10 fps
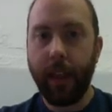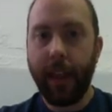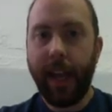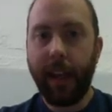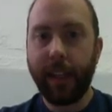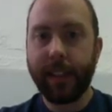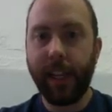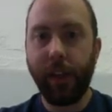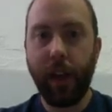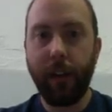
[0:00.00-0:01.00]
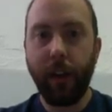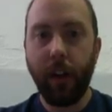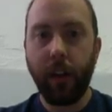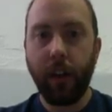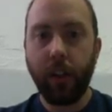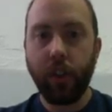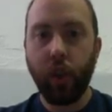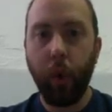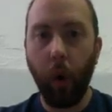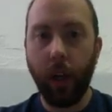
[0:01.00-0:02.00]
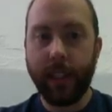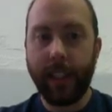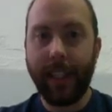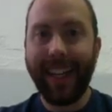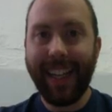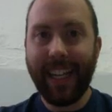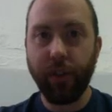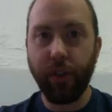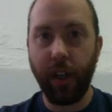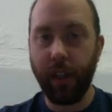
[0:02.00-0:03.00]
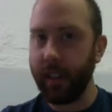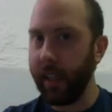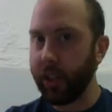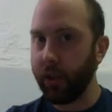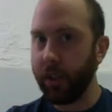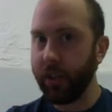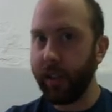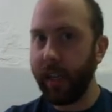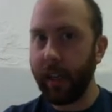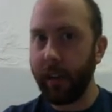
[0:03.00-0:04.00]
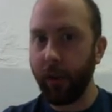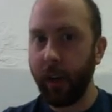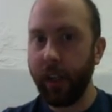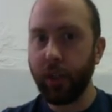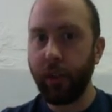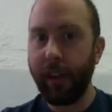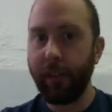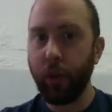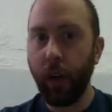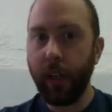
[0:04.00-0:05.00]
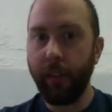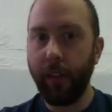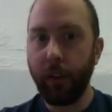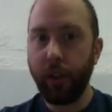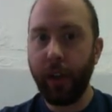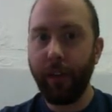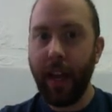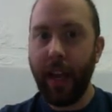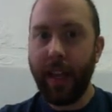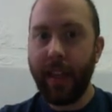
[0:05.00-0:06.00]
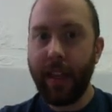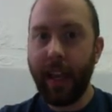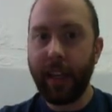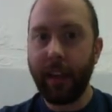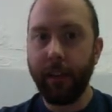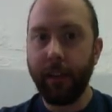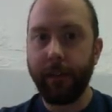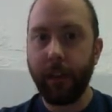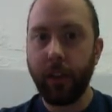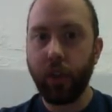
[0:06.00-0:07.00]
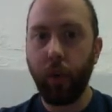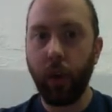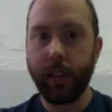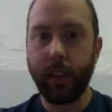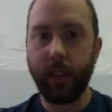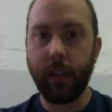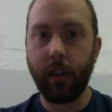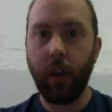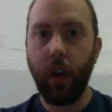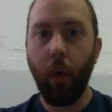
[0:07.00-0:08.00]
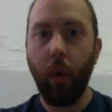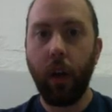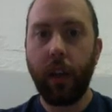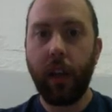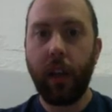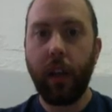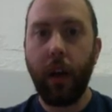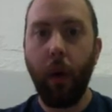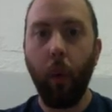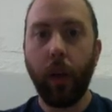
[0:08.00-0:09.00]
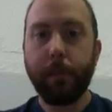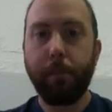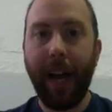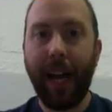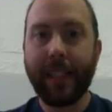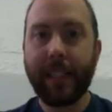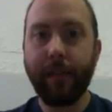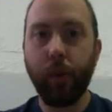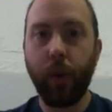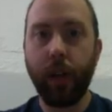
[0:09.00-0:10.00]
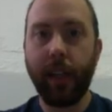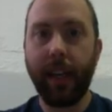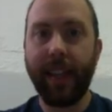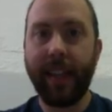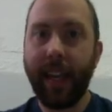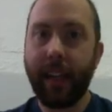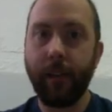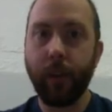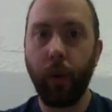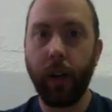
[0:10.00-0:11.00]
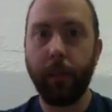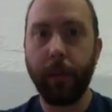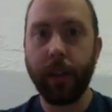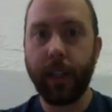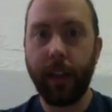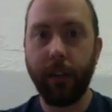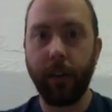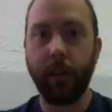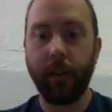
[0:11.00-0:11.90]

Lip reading: Now, let's say you have 20 electrons. Electrons are negative, right? So if you have 20 of those, you have negative 20. Well, what's positive 20 and negative 20 put together?